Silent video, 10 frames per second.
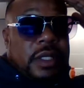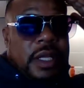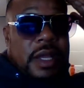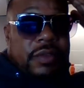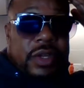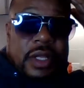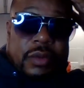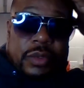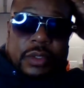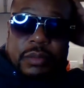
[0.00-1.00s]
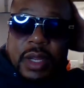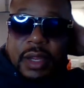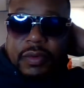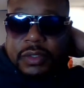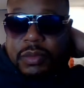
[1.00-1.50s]
thing after the other with the
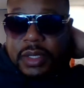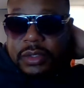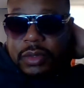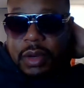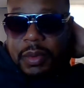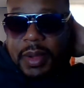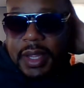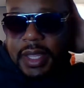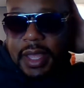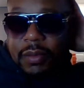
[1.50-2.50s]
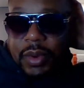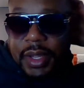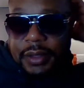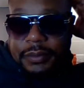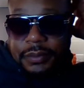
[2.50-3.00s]
migrants, man. So everybody can't
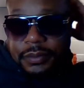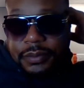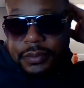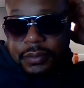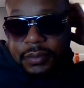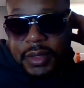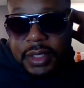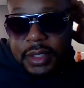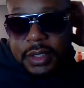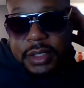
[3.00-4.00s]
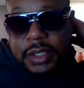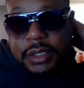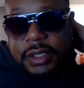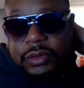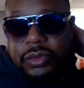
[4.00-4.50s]
wait
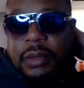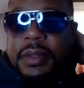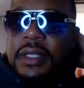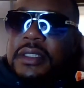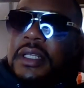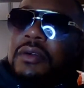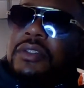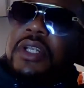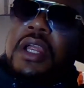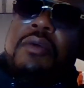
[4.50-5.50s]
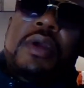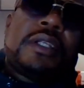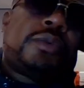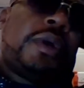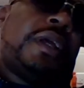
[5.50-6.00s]
till Trump gets in on January
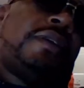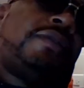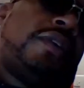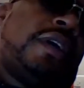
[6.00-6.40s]
20th,